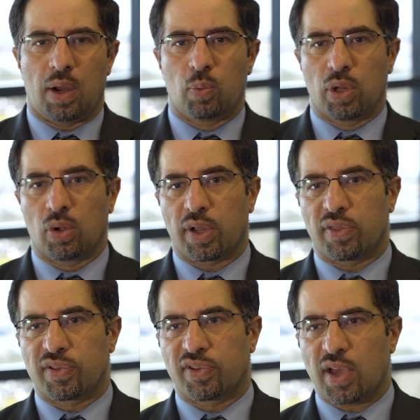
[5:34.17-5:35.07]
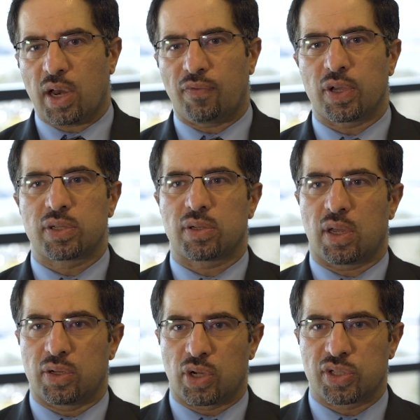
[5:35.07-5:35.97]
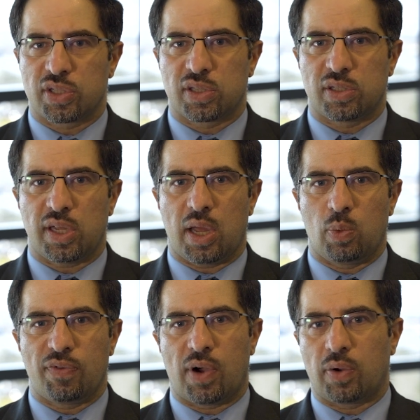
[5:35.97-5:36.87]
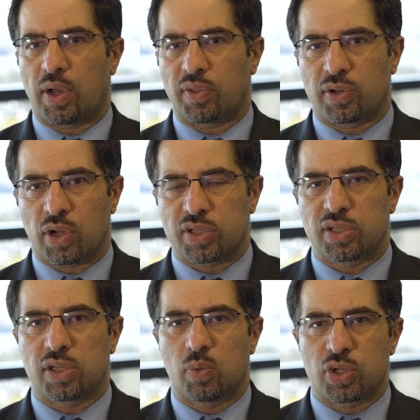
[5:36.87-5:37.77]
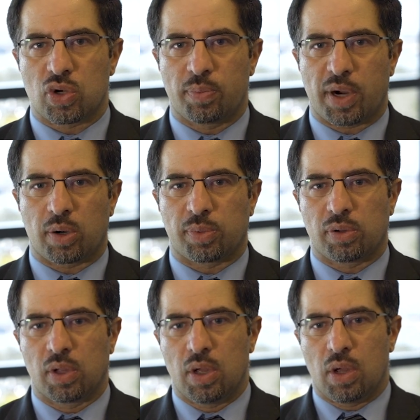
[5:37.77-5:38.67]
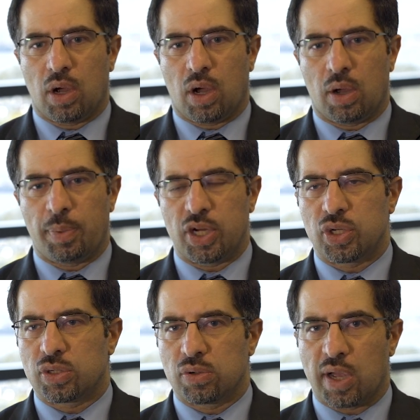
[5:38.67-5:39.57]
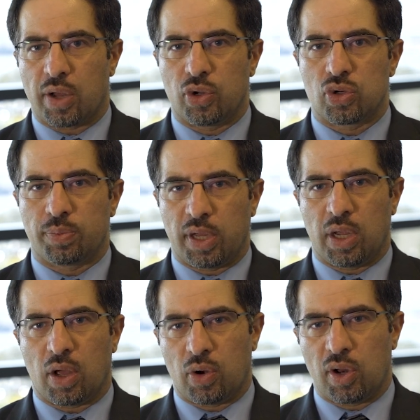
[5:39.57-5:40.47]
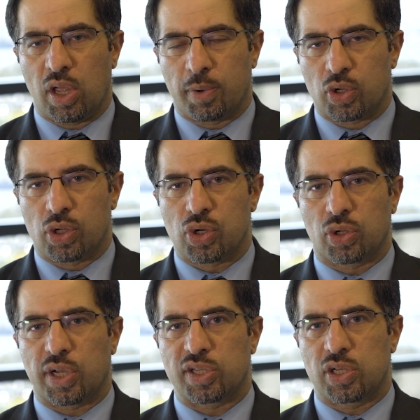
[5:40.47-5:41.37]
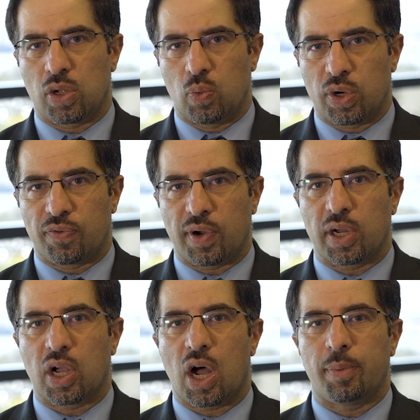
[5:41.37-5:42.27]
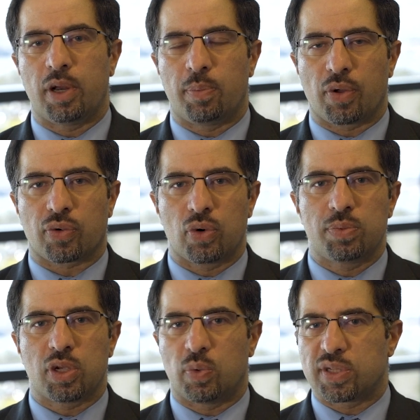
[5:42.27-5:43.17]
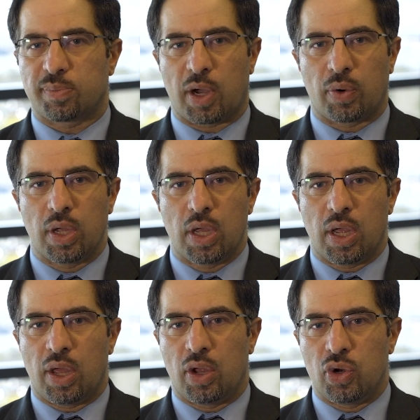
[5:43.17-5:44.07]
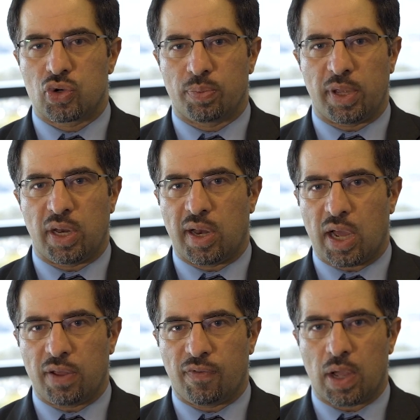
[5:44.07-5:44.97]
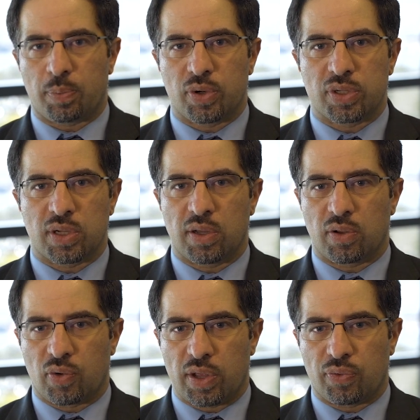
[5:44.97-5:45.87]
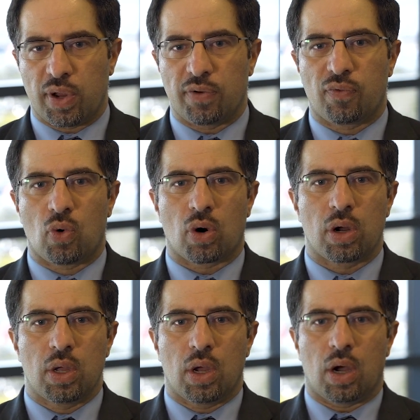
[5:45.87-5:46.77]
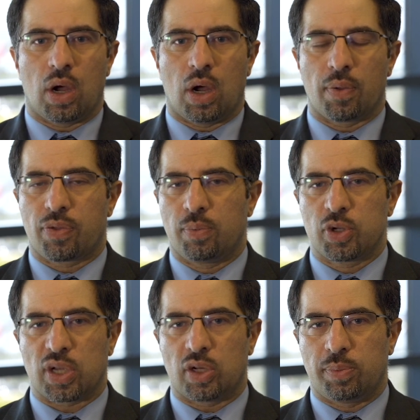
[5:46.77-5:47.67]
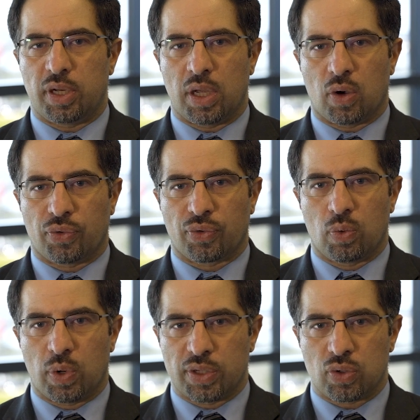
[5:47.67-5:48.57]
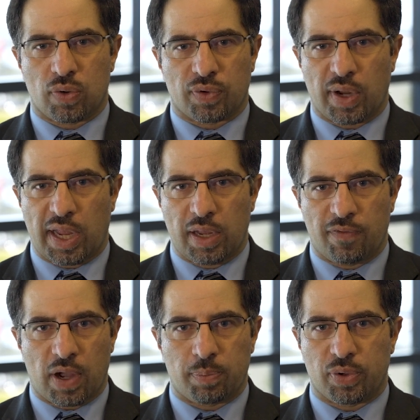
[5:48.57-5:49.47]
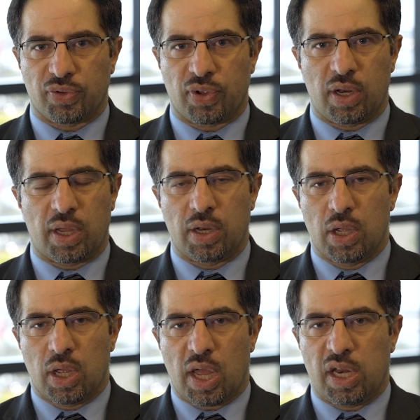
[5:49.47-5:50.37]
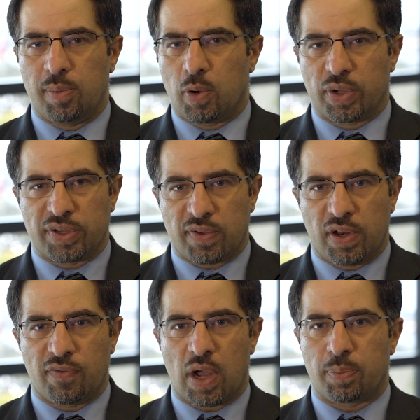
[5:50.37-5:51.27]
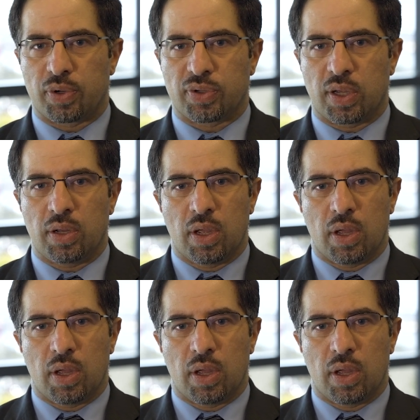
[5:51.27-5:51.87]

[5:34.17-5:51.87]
We look at the side effects and toxicity, and we found out the toxicity was comparable. Patients who got neutropenia and hematological toxicity were very common in both groups. It was about neutropenia 95%, grade 3 and 4. Thrombocytopenia also was over 85%, and anemia was 75%.